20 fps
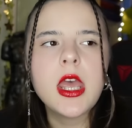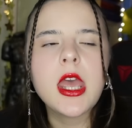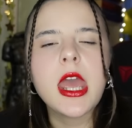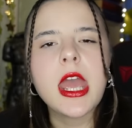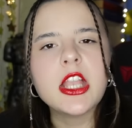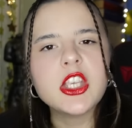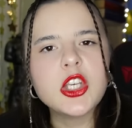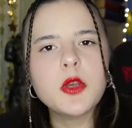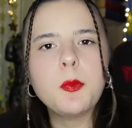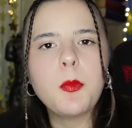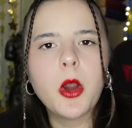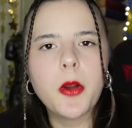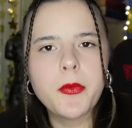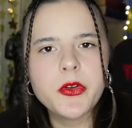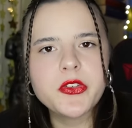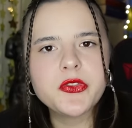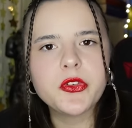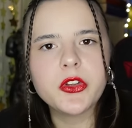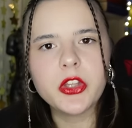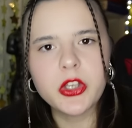and she
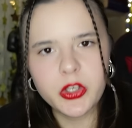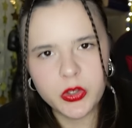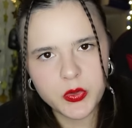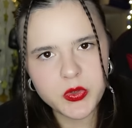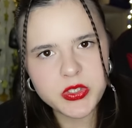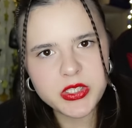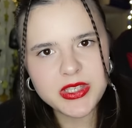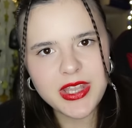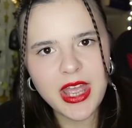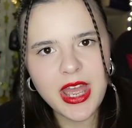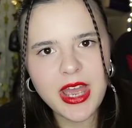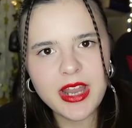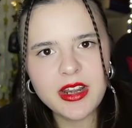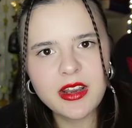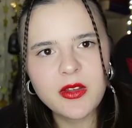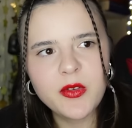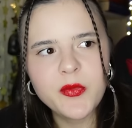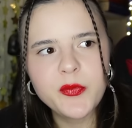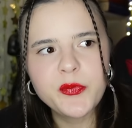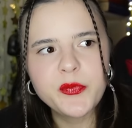purposefully used
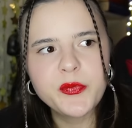that